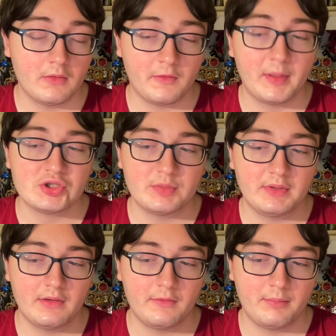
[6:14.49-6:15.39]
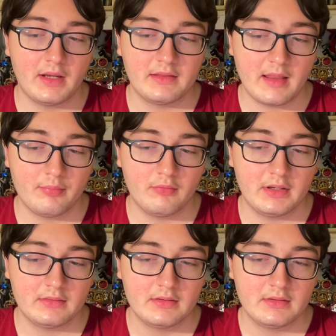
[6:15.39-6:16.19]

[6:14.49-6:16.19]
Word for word: especially because by that point,